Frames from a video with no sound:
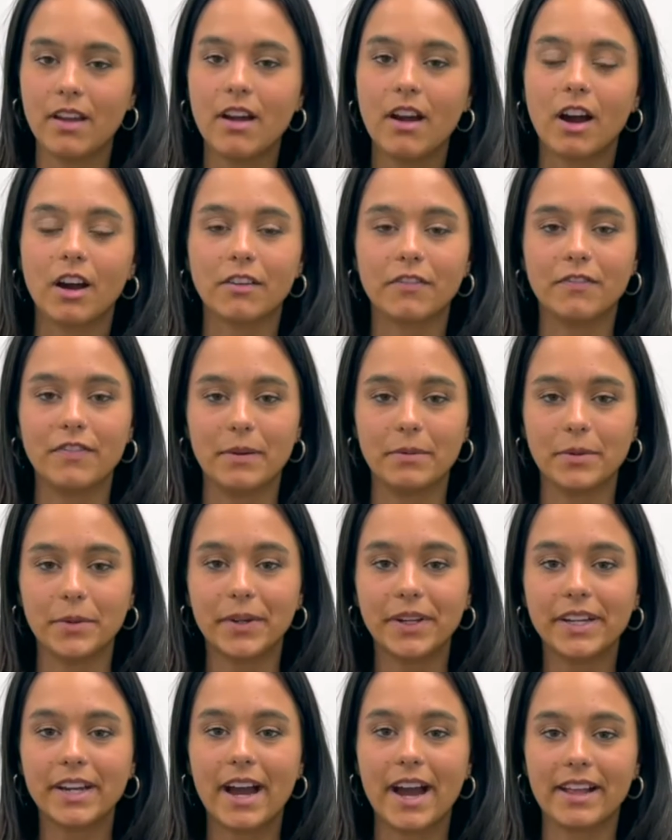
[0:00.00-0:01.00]
Our
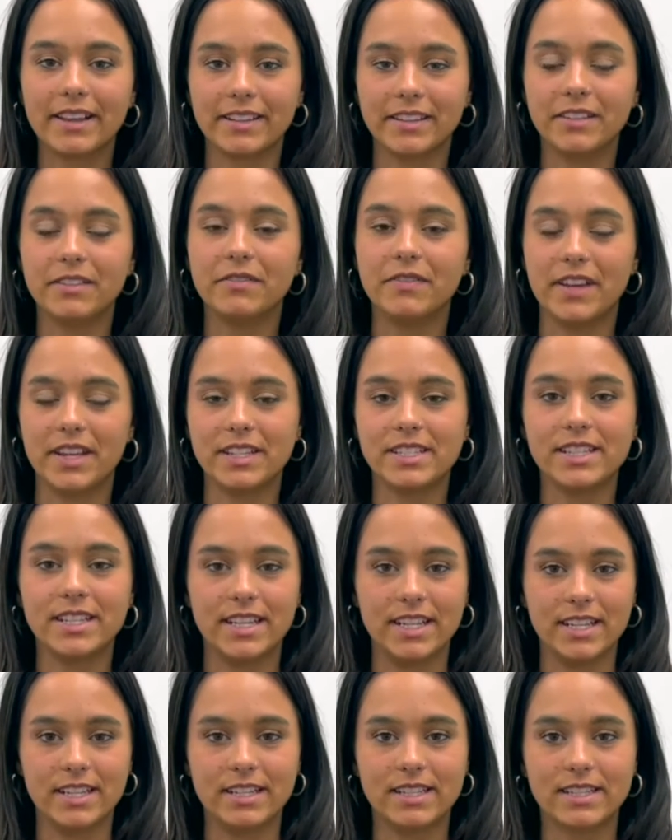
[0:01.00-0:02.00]
February highlight event
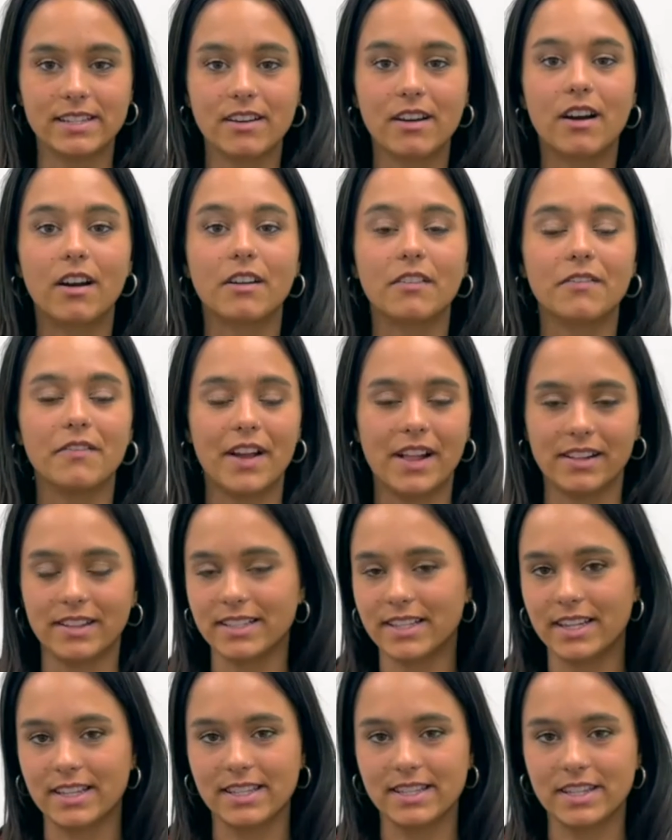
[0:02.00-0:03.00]
is our
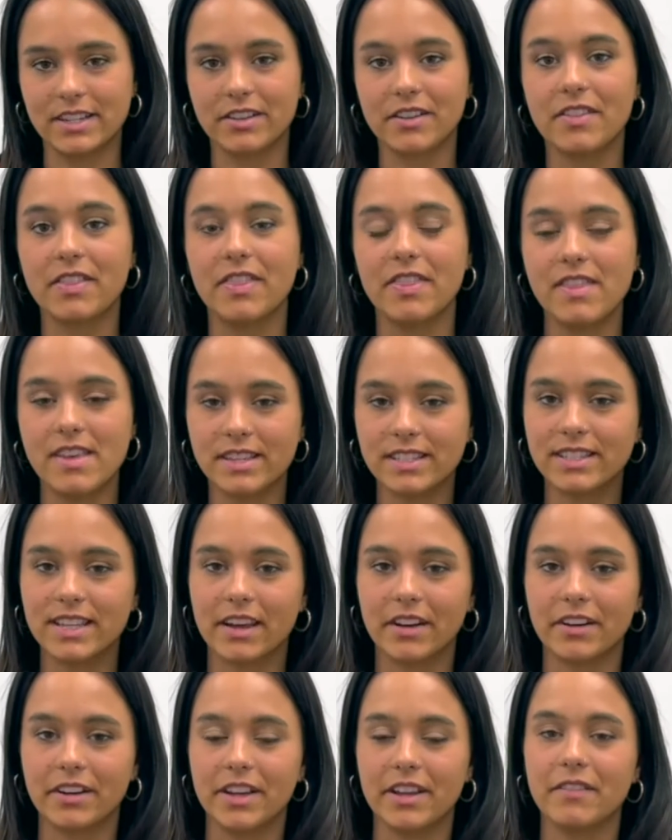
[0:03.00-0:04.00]
Valentine's dinner this
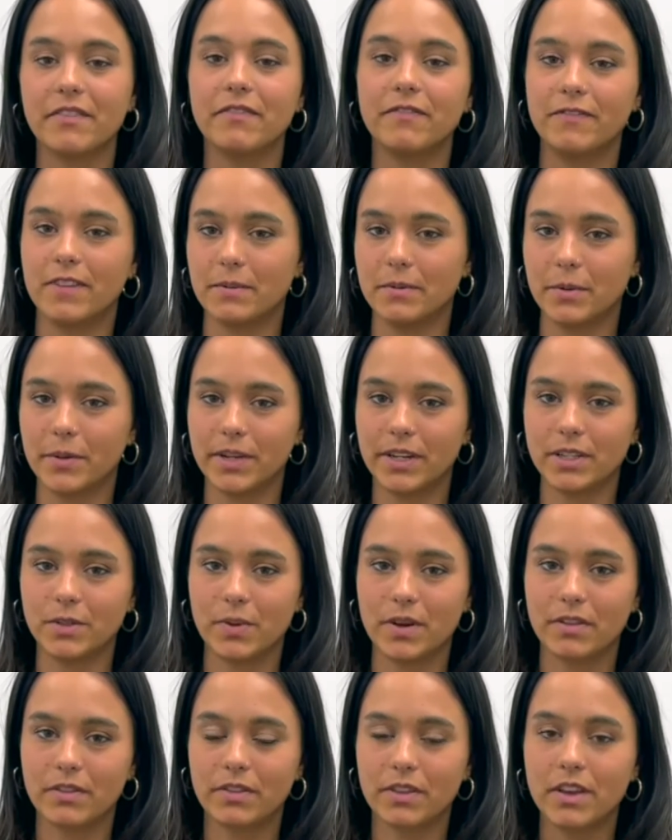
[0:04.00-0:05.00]
Saturday, February
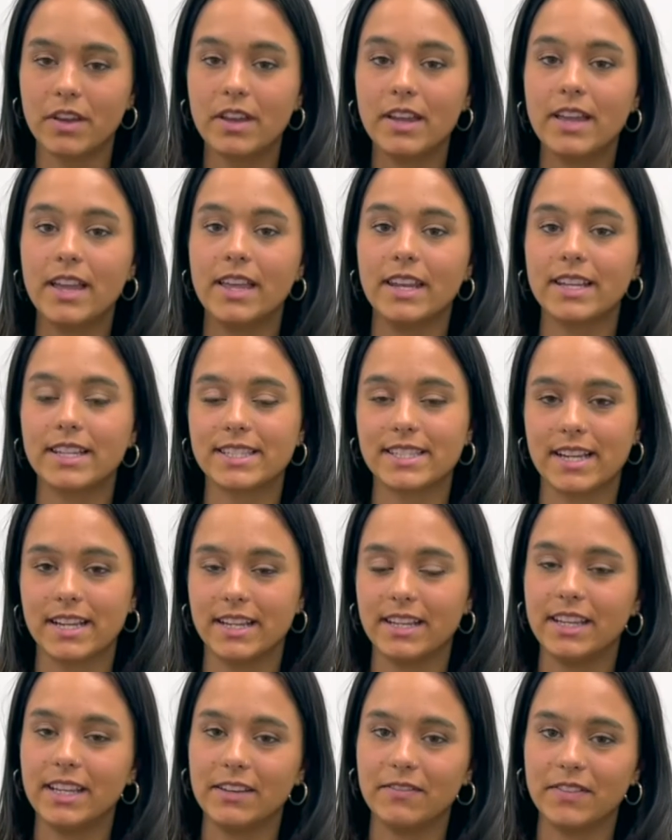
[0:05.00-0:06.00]
12th. An
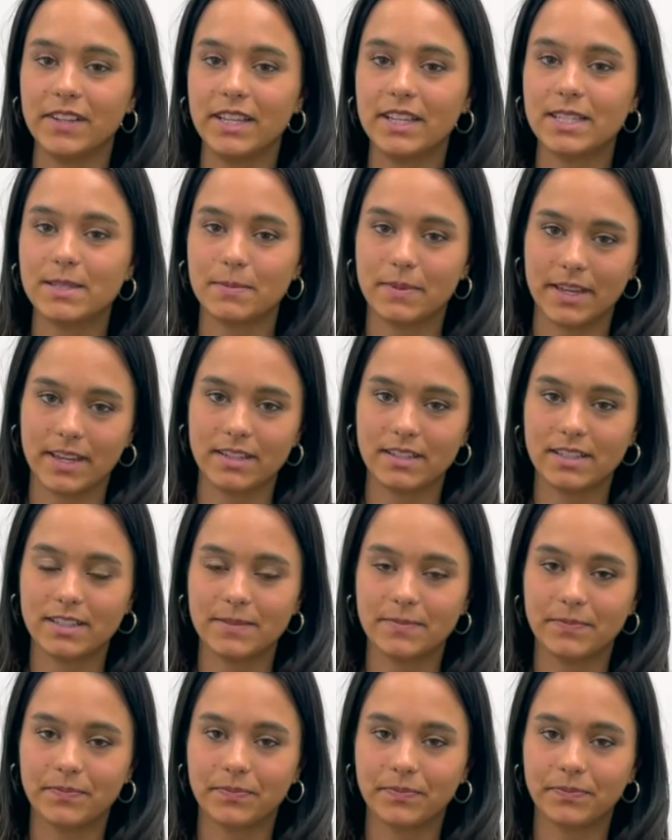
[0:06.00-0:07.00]
exciting evening is planned.
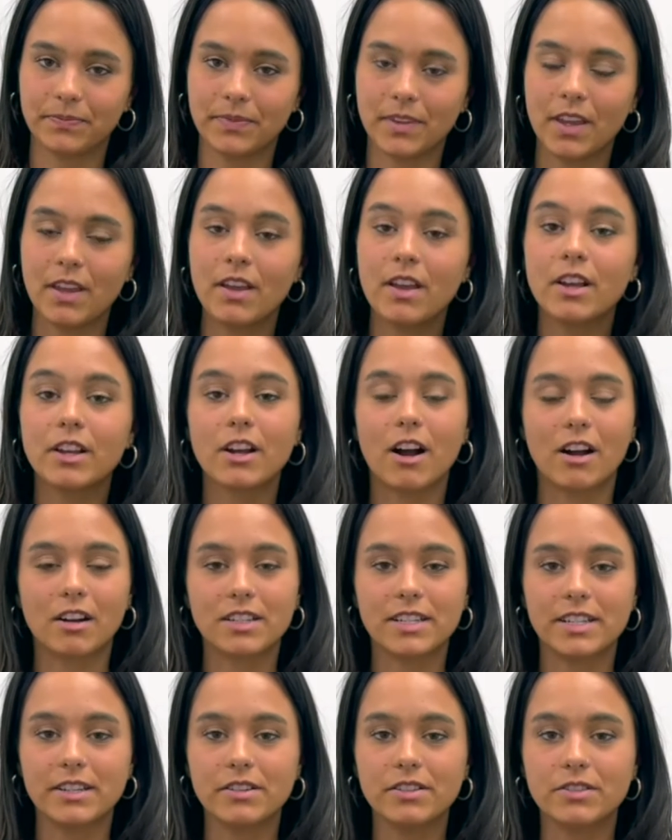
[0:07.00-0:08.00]

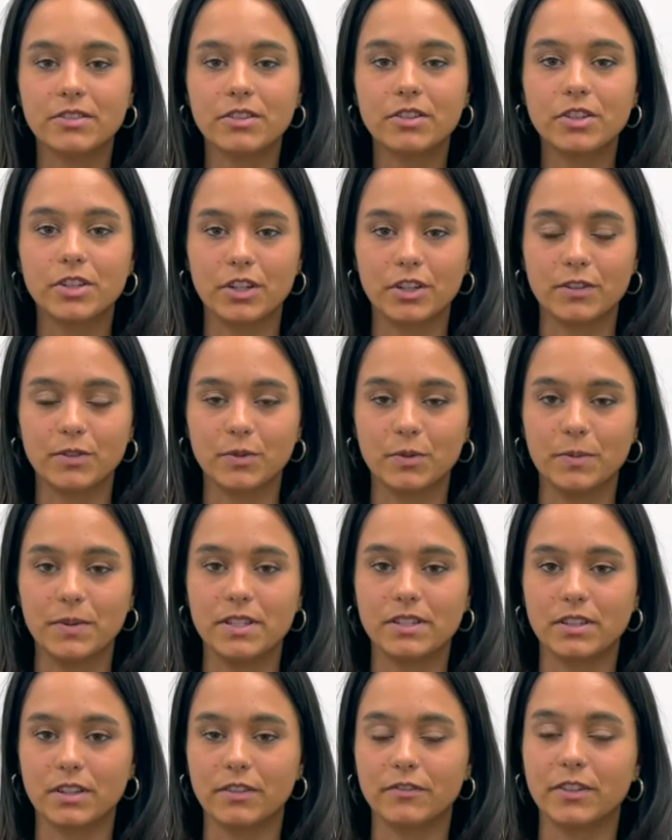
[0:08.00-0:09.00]
Cocktails and hors d'oeuvres will be
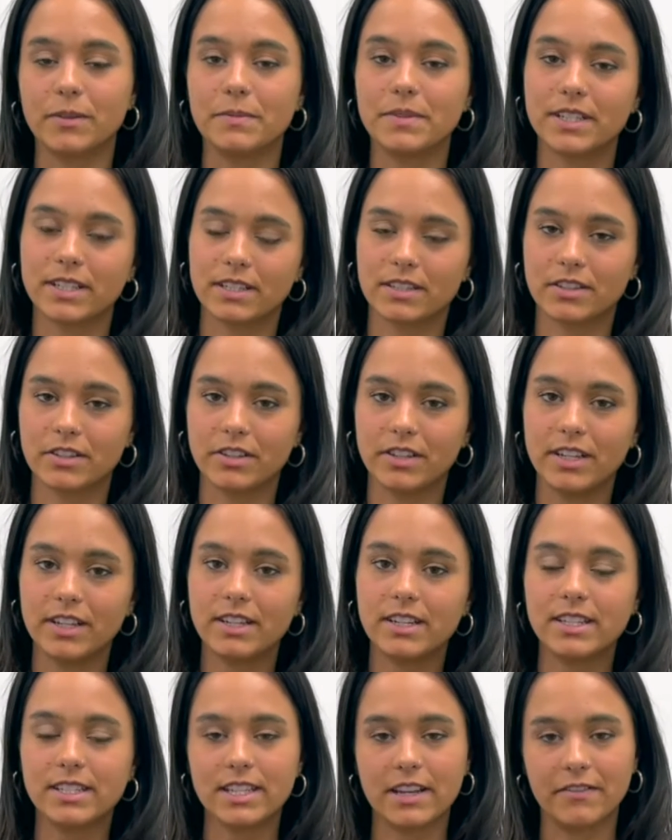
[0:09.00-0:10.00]
served from 6:30
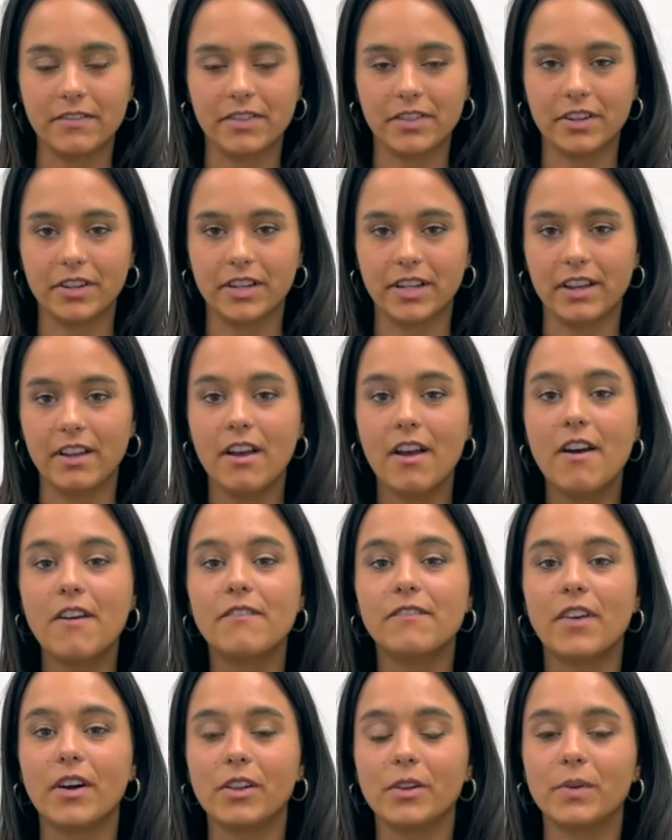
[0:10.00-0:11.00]
to 7:30,
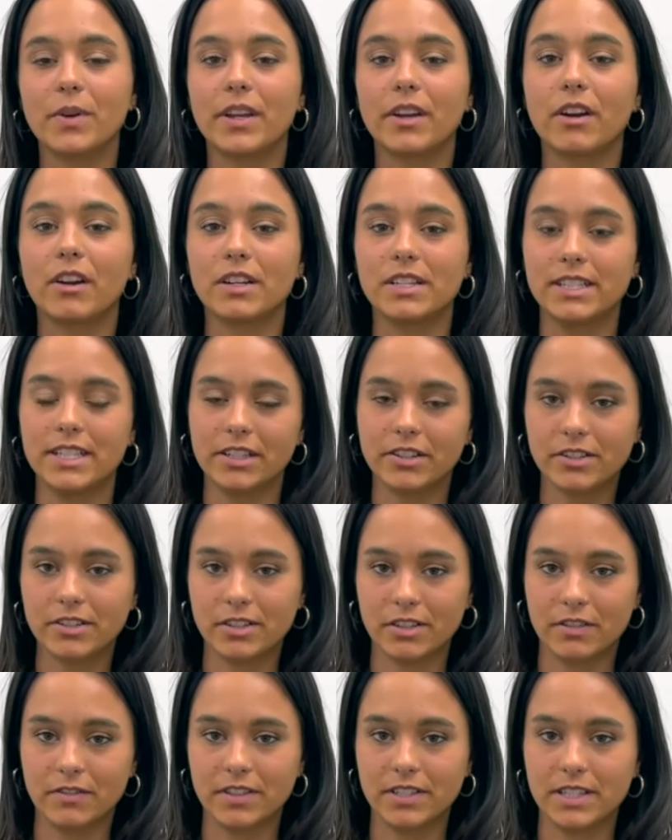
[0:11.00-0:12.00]
following our dinner
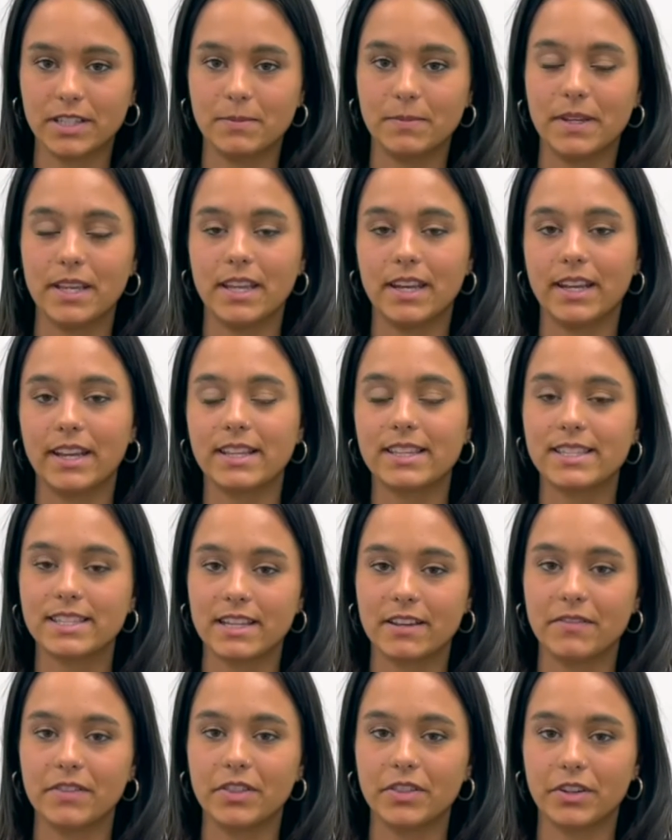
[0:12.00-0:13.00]
services beginning at
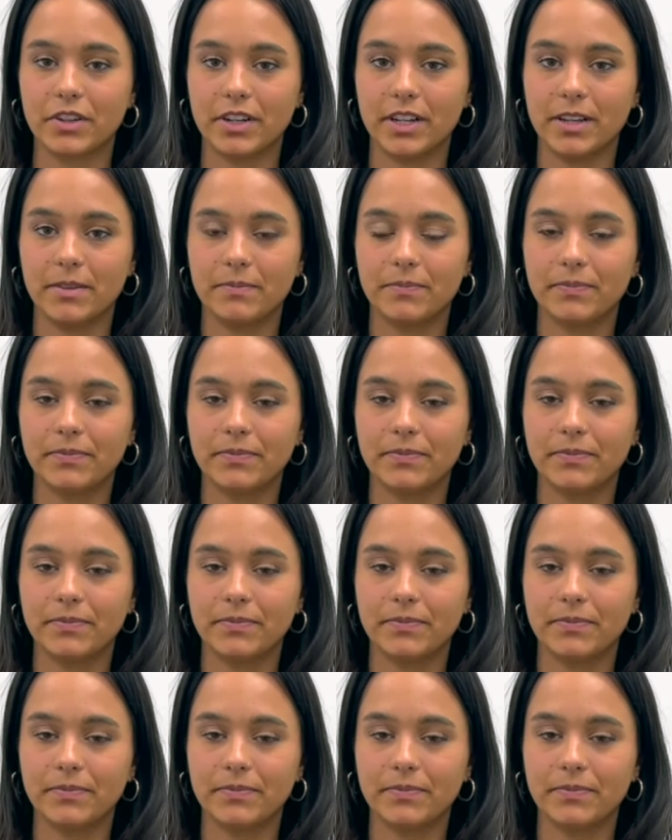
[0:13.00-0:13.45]
7:30.